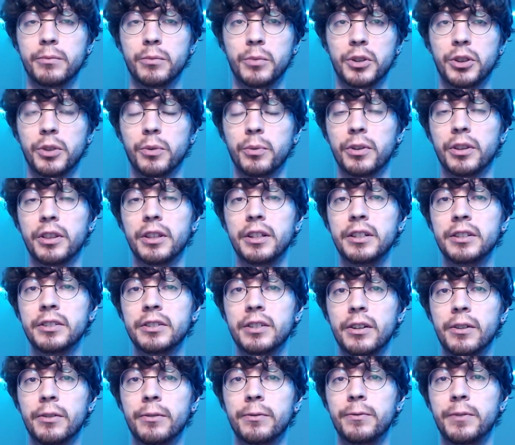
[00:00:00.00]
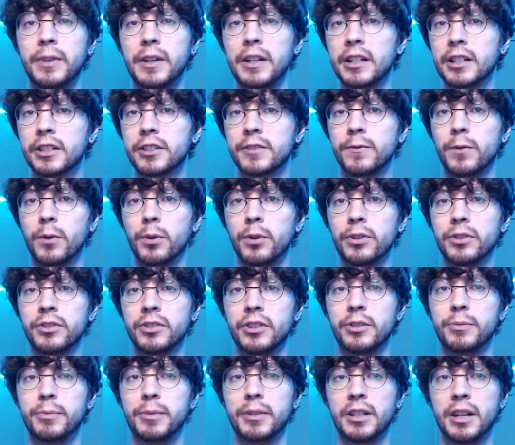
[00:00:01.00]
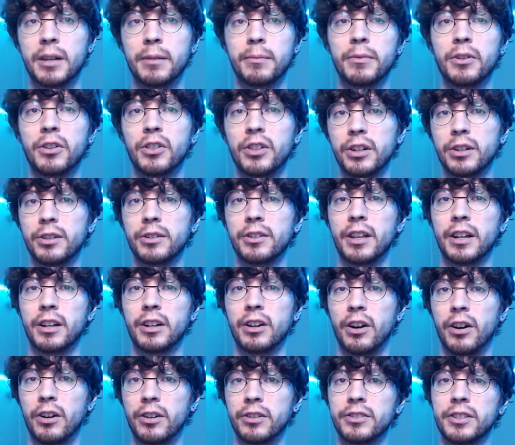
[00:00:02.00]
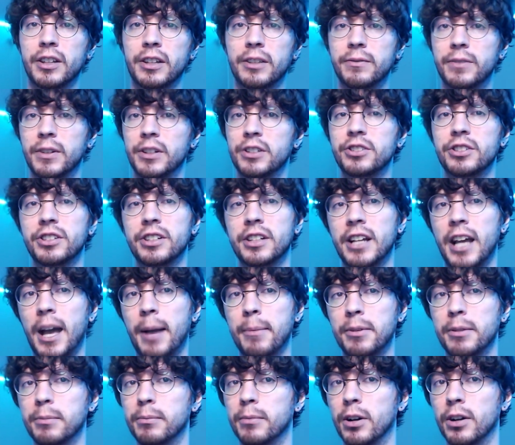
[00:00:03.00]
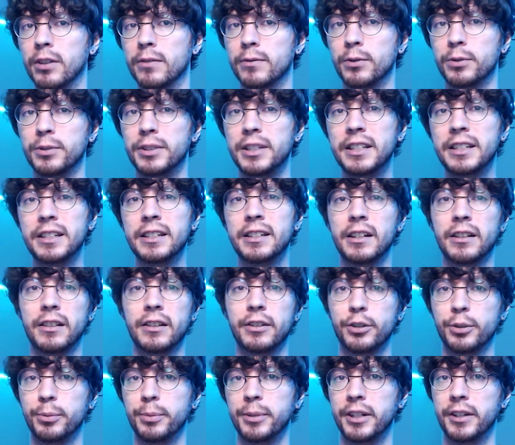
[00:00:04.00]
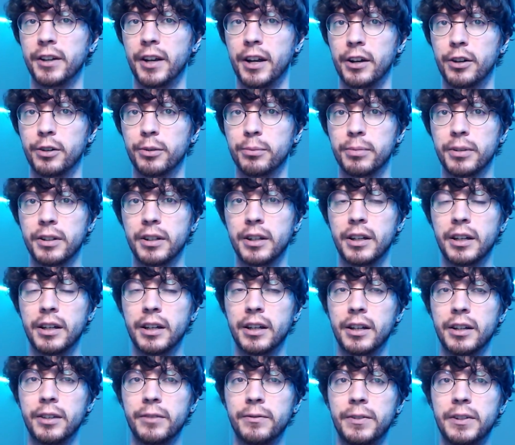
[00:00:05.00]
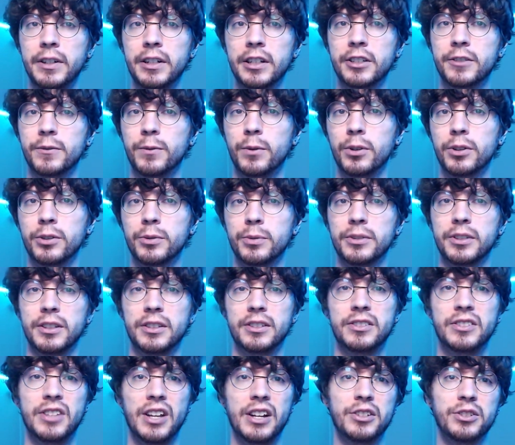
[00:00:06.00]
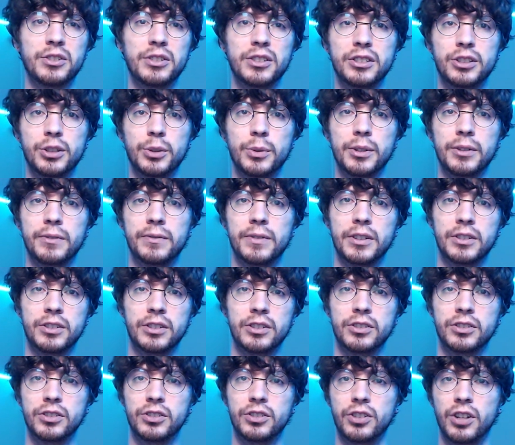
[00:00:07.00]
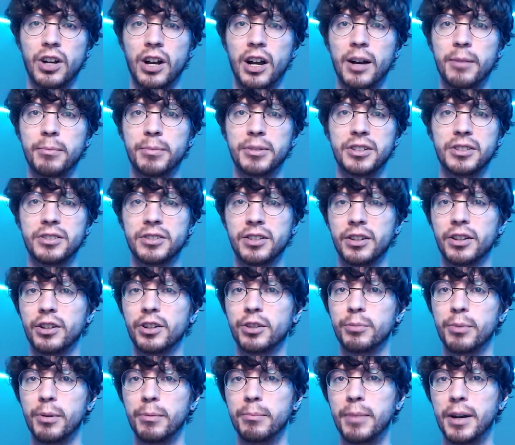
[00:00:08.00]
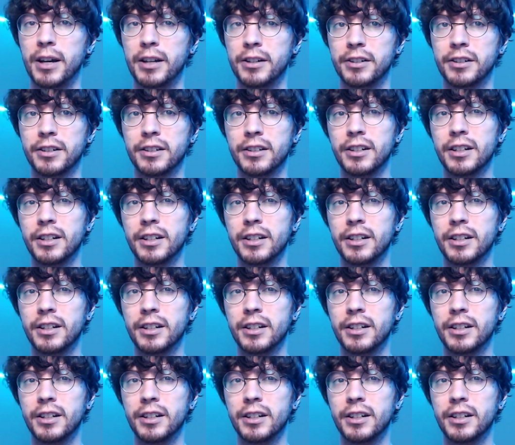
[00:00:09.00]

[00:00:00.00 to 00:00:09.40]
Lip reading: With the release of Phoenix Force, it's become clear that cards like Vision and Captain Marvel needed a little bit of help. Phoenix Force was essentially doing Vision's job, but just a little bit better.